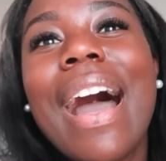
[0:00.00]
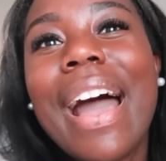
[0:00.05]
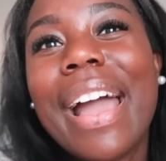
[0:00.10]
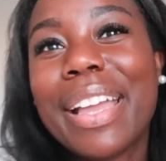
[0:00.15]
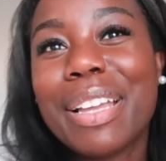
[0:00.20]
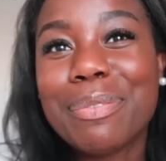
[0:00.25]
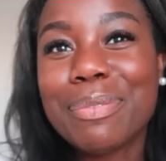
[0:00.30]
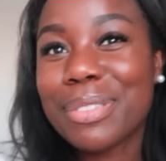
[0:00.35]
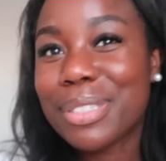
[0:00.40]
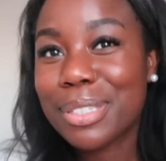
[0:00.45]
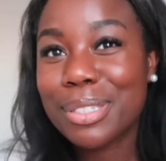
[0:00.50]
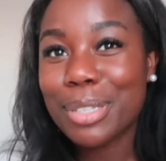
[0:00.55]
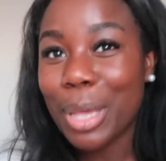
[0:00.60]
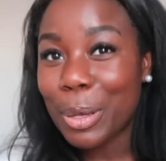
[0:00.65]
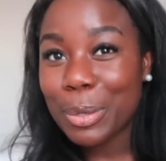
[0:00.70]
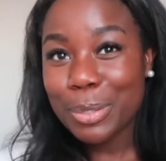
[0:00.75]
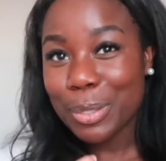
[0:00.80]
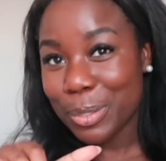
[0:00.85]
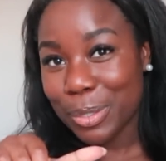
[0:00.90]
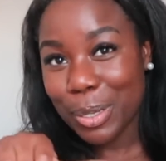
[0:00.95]
I am
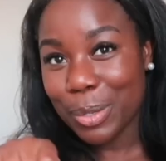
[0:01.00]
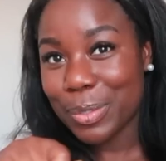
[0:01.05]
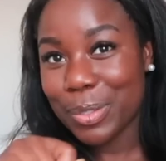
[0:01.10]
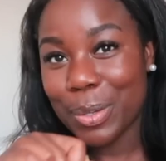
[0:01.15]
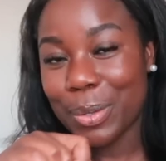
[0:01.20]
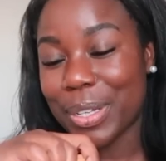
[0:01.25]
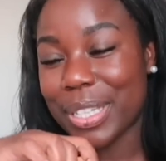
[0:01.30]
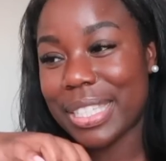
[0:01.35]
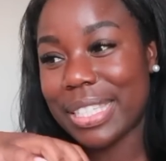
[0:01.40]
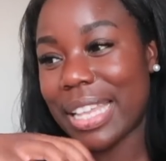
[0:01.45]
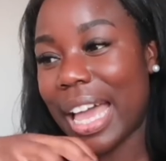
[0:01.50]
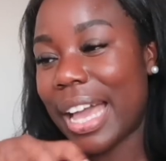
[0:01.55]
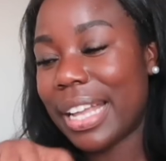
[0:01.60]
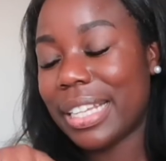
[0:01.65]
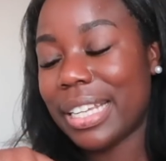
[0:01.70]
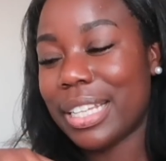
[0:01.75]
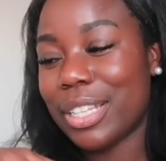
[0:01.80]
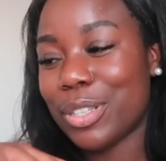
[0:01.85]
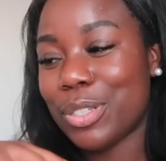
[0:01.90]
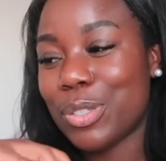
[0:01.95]
so
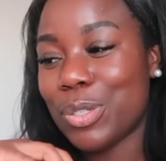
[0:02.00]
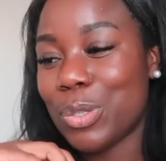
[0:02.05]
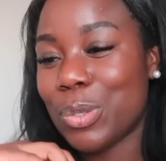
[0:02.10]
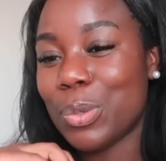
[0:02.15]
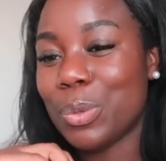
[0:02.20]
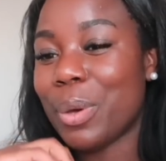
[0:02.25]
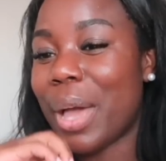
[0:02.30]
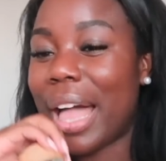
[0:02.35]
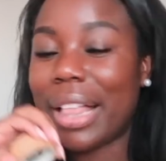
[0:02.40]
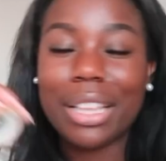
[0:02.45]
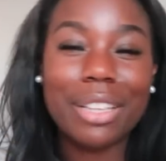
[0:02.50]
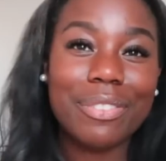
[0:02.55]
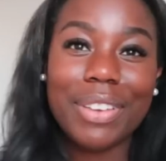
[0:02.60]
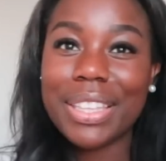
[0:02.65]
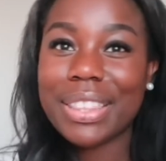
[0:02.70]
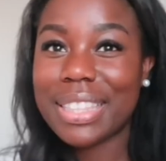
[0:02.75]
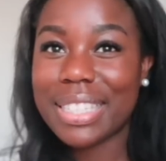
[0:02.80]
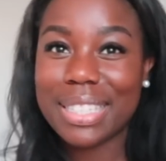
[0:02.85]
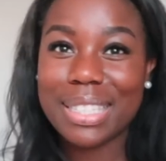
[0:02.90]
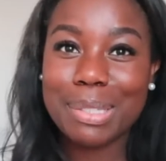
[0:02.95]
excited to
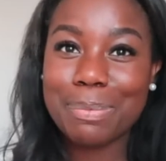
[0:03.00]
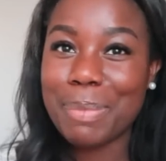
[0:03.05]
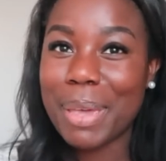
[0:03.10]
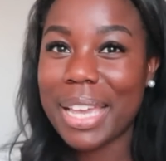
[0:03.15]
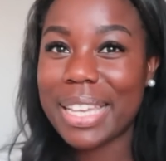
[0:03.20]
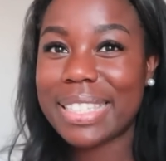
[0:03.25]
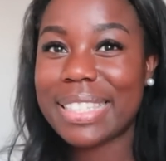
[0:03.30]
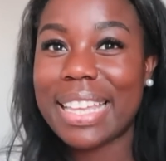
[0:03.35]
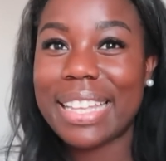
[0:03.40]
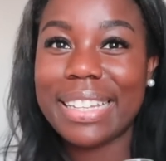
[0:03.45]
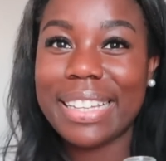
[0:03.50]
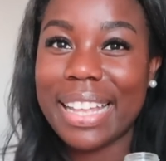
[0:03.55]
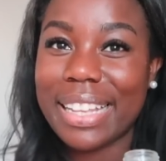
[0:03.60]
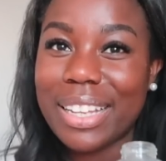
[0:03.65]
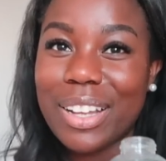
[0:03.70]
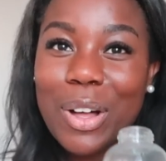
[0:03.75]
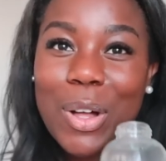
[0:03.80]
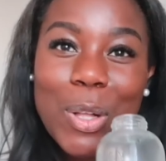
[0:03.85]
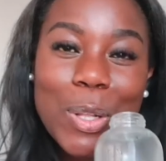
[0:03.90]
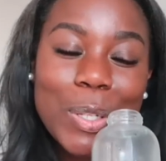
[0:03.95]
elevate this space and get
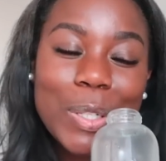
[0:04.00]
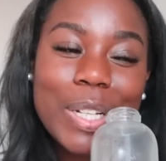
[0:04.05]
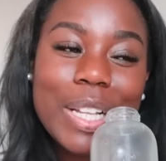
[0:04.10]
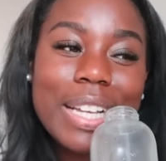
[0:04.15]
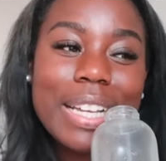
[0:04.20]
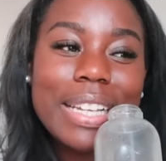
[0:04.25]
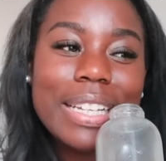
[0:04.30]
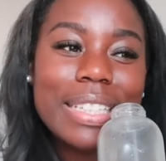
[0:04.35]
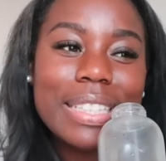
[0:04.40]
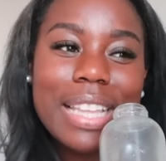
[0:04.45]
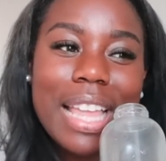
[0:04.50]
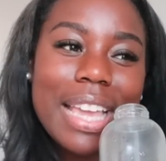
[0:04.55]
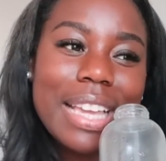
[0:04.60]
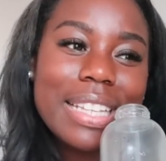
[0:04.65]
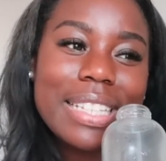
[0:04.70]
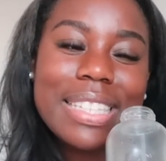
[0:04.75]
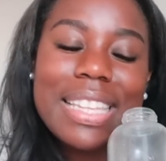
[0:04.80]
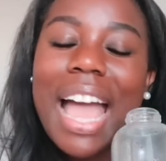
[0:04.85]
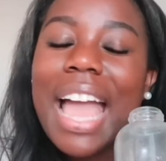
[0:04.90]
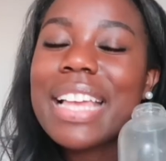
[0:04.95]
it all
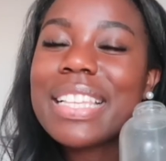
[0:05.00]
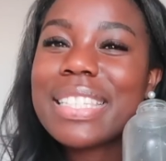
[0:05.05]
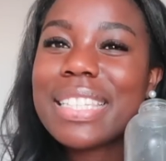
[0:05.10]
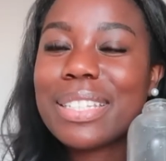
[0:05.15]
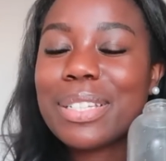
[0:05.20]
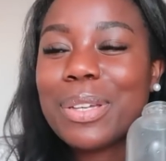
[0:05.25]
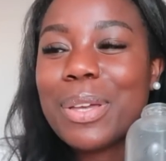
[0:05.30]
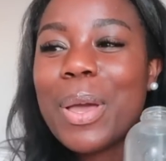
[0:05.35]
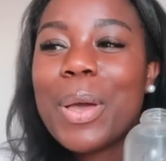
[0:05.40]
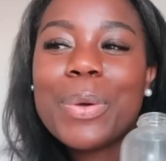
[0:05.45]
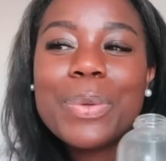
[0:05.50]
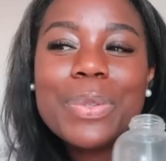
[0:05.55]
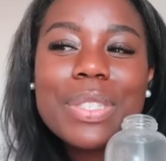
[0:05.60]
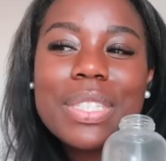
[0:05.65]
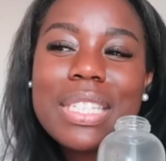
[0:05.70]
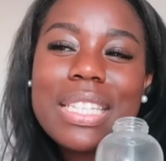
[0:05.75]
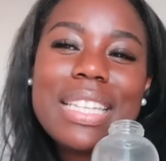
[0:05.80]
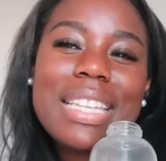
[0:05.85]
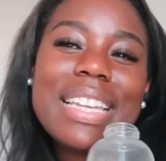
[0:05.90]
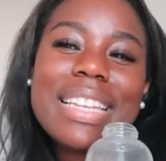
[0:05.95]
like nice and
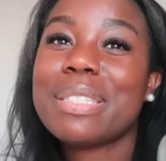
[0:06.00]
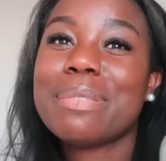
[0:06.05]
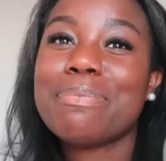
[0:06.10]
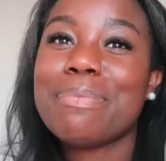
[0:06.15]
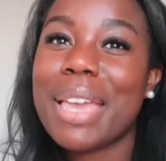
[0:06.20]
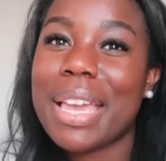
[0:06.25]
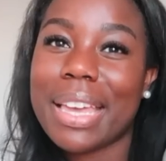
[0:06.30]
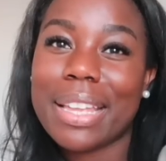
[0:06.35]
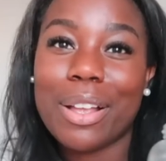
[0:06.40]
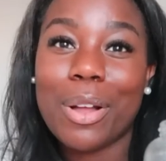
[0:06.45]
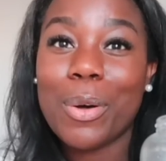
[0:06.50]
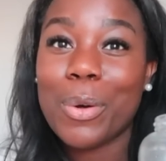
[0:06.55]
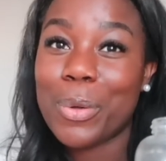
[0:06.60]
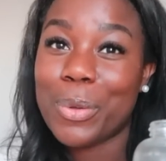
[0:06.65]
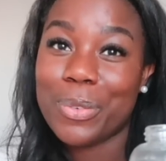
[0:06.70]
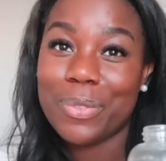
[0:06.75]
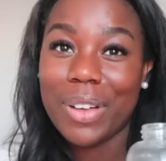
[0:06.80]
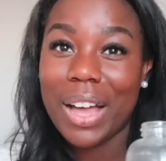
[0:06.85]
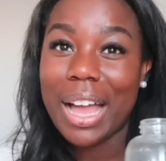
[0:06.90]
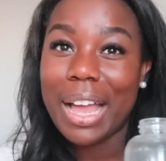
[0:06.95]
cozy, just make it a
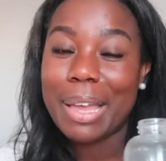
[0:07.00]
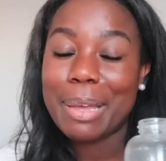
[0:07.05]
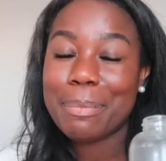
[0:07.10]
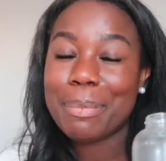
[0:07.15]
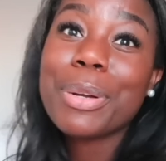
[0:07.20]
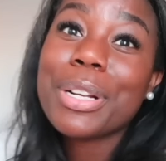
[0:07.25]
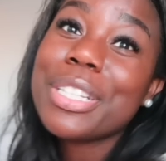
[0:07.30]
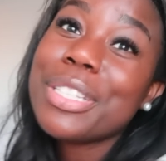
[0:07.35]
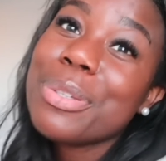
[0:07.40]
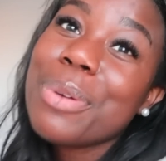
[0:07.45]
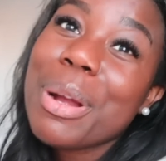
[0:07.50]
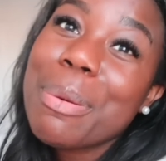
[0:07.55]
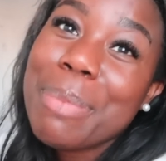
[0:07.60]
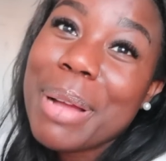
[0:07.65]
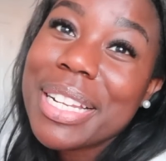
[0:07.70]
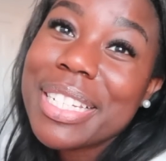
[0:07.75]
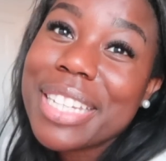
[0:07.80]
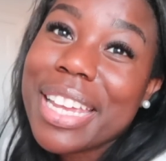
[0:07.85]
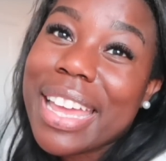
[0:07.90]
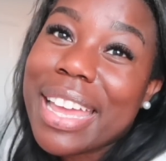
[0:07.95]
whole vibe. We're gonna do our
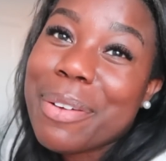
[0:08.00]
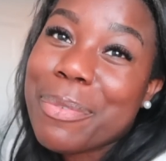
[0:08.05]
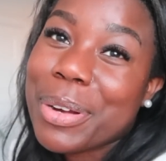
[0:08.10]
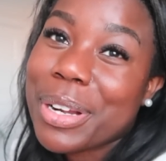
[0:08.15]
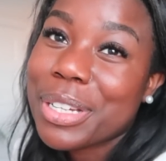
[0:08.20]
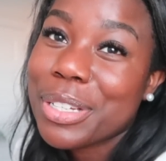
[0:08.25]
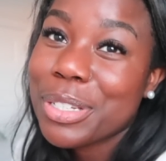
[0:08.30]
budget.